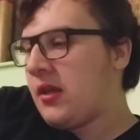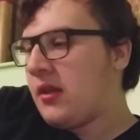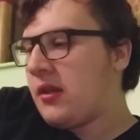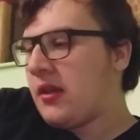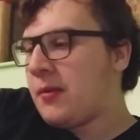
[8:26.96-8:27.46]

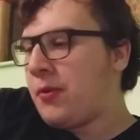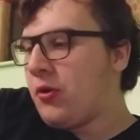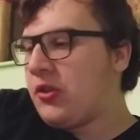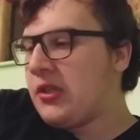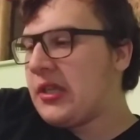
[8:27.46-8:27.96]
the
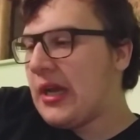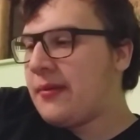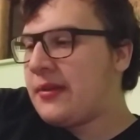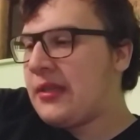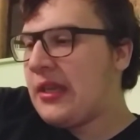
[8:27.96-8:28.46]
potions
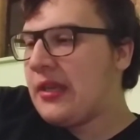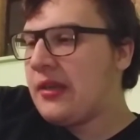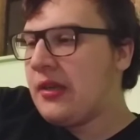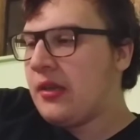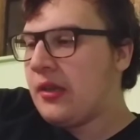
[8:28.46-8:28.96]
I've
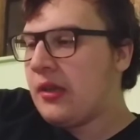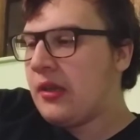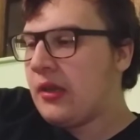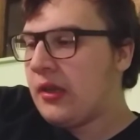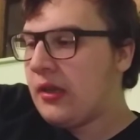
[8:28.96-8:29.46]
seen.
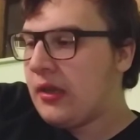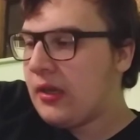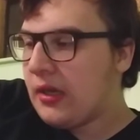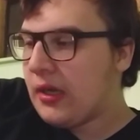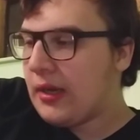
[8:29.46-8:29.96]

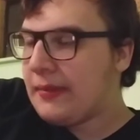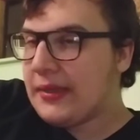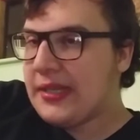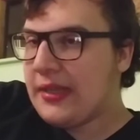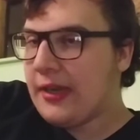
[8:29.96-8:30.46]
I'm
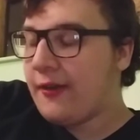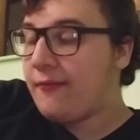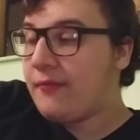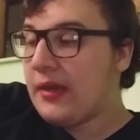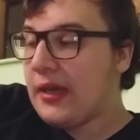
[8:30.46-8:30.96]
not saying they're
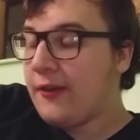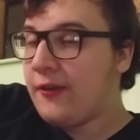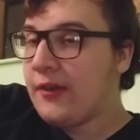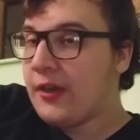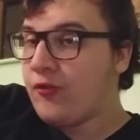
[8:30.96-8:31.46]

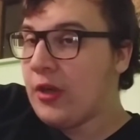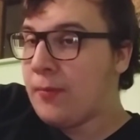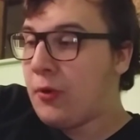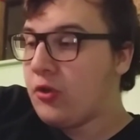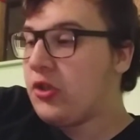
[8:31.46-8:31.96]
real
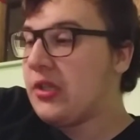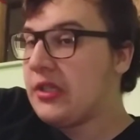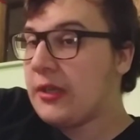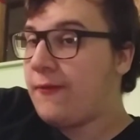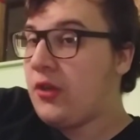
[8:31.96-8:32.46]

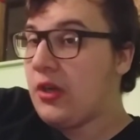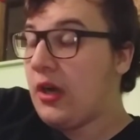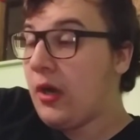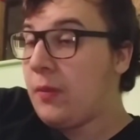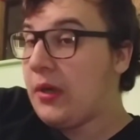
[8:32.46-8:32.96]
potions. If there
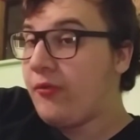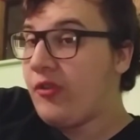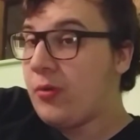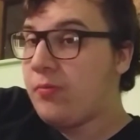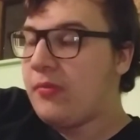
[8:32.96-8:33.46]
are there
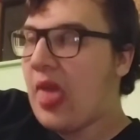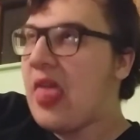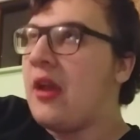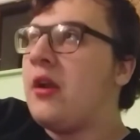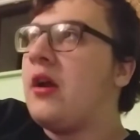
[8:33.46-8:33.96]

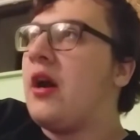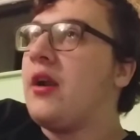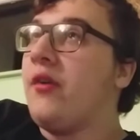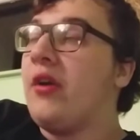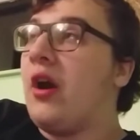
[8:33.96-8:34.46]

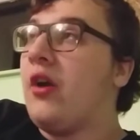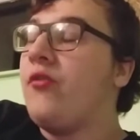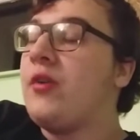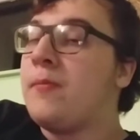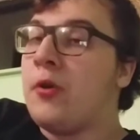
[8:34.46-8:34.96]
are
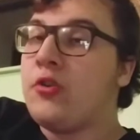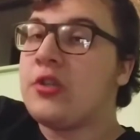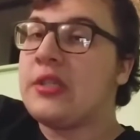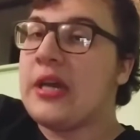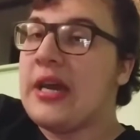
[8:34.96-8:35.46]
real
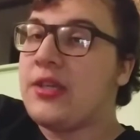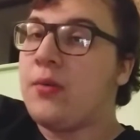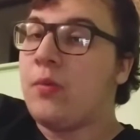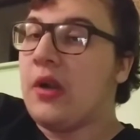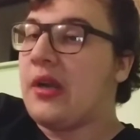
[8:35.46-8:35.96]
potions that actually
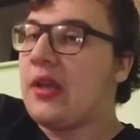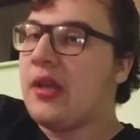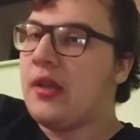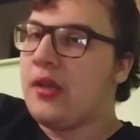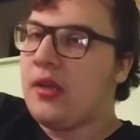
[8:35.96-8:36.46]
work,
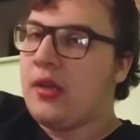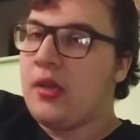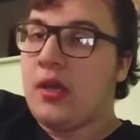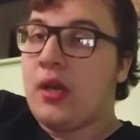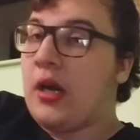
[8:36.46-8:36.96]

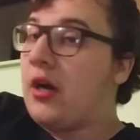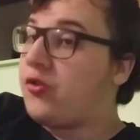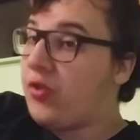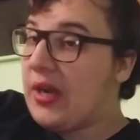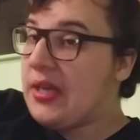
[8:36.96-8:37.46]
I'll
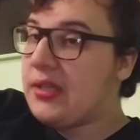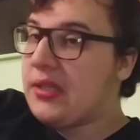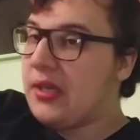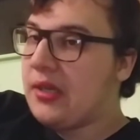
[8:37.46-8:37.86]
try it,